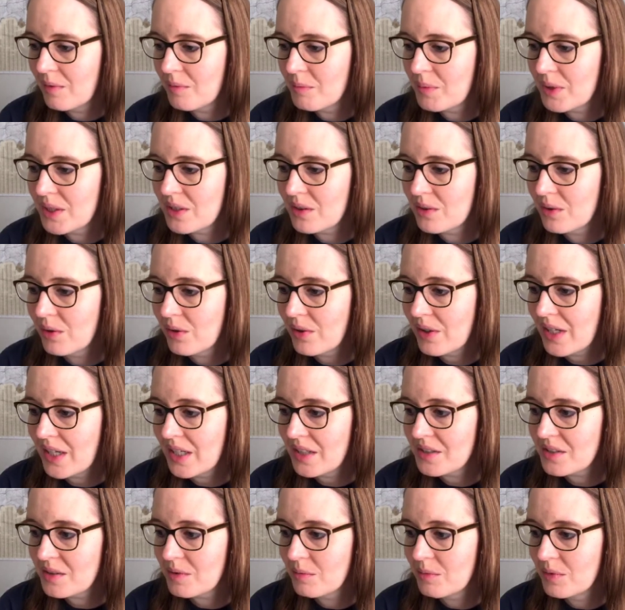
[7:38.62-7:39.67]
Lora
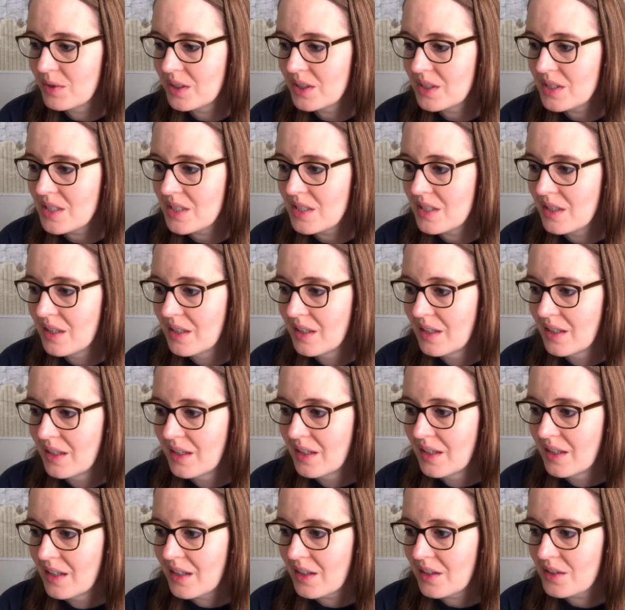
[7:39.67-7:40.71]
has some really
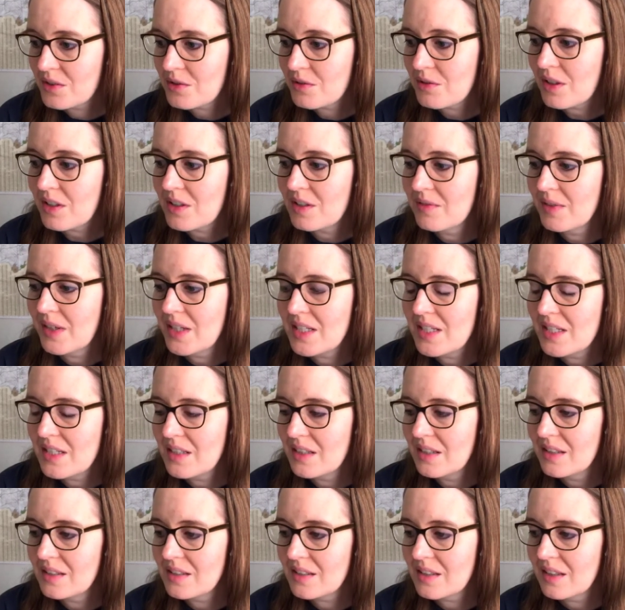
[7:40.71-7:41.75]
constructive
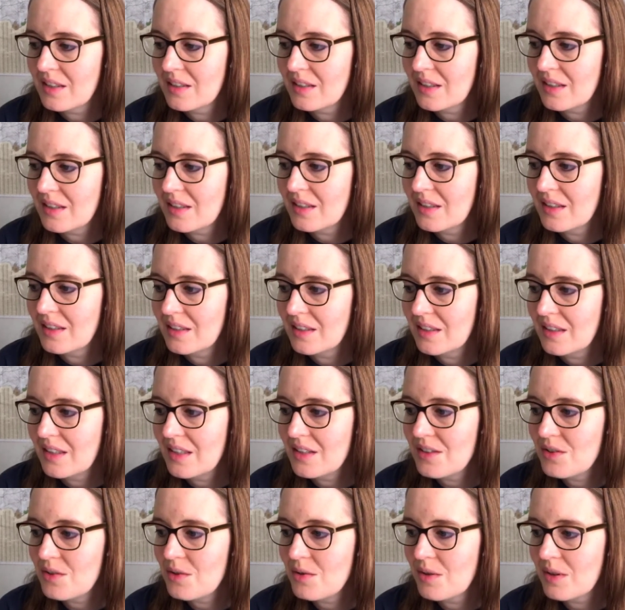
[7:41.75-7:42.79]
ideas on like
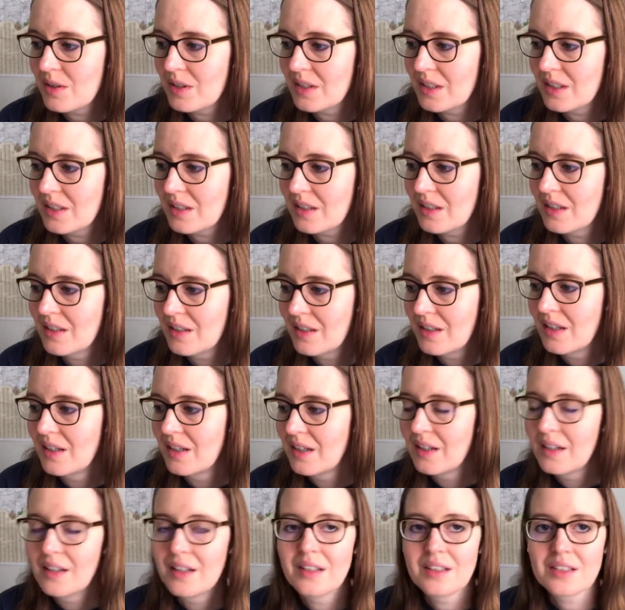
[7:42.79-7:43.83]
things you can like
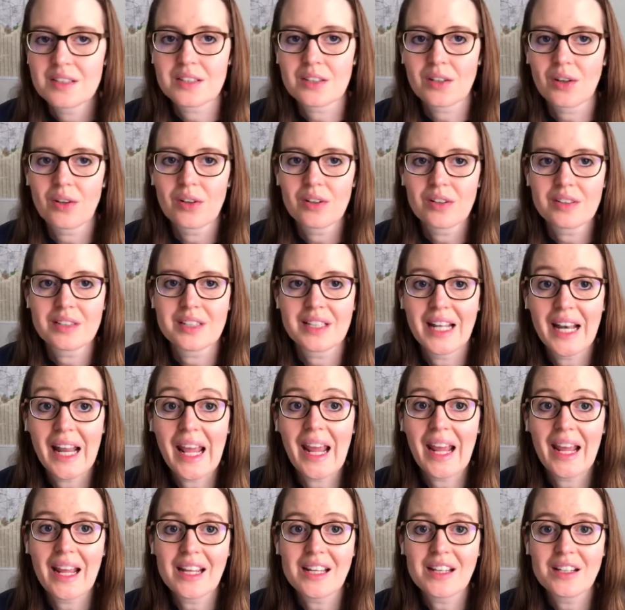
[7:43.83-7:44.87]
start
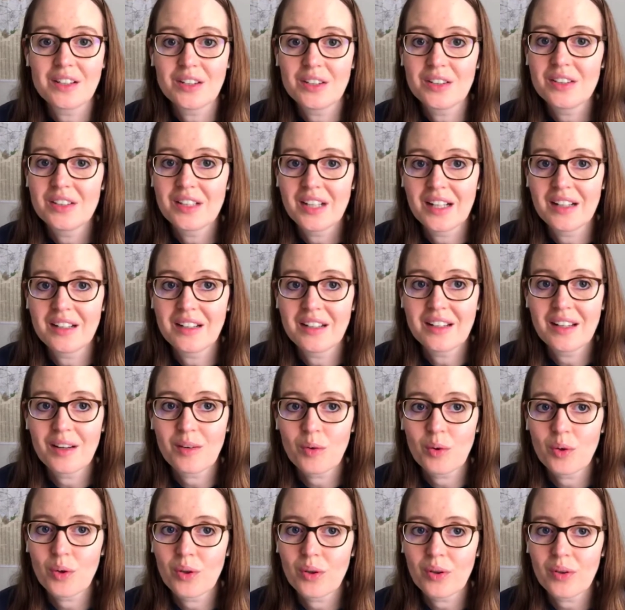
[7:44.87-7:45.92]
today, and that
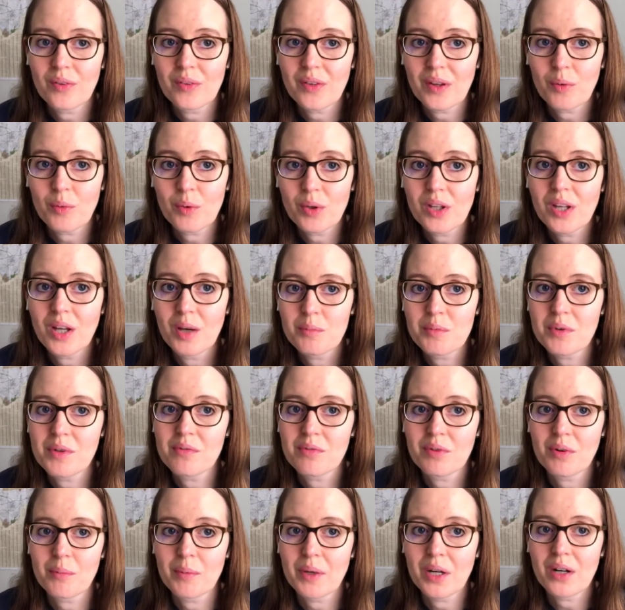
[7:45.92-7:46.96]
will help you
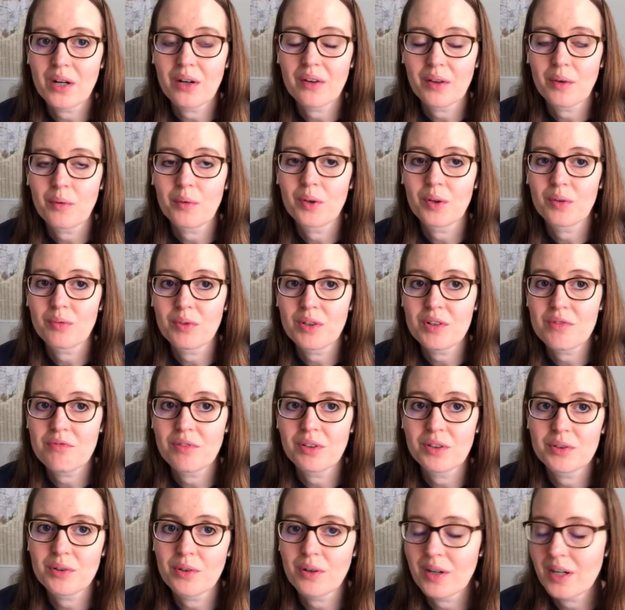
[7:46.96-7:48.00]
feel better, that will
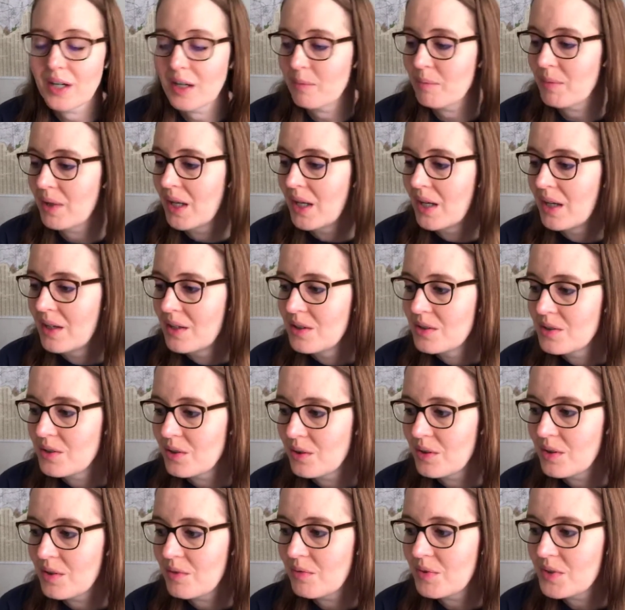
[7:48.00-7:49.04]
refill your cup. So
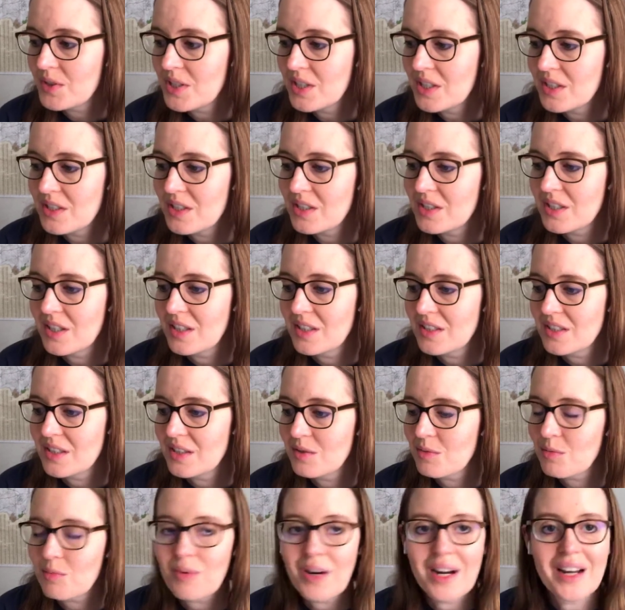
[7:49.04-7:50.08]
the first thing she says
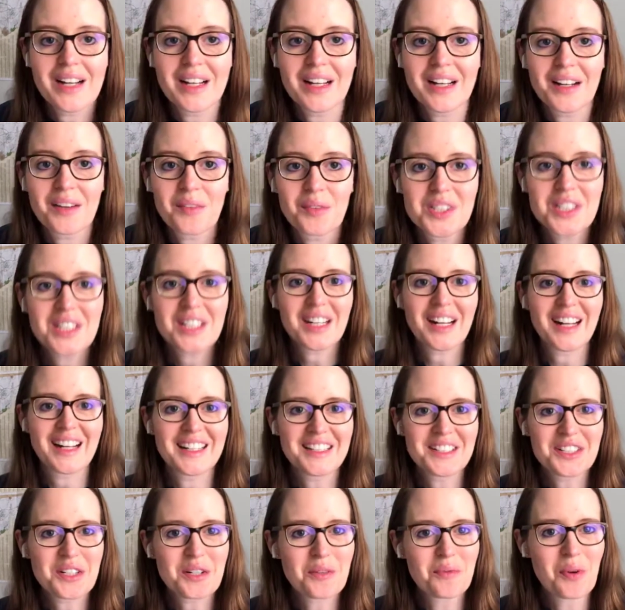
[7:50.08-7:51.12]
is writing,
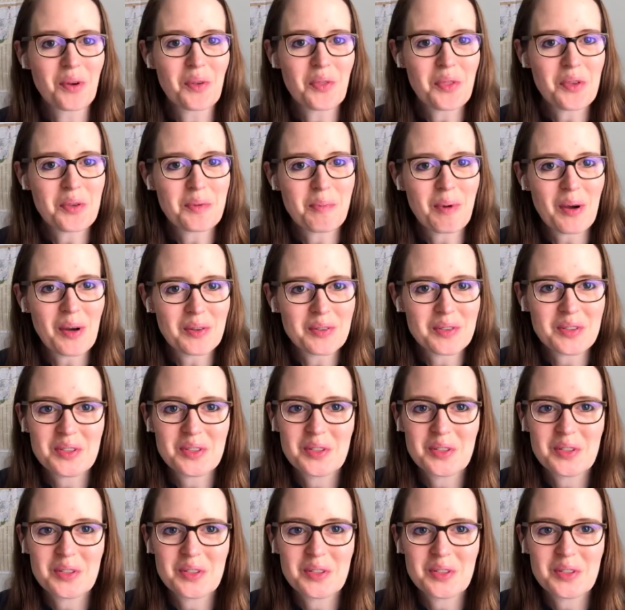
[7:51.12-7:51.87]
and she wrote this post.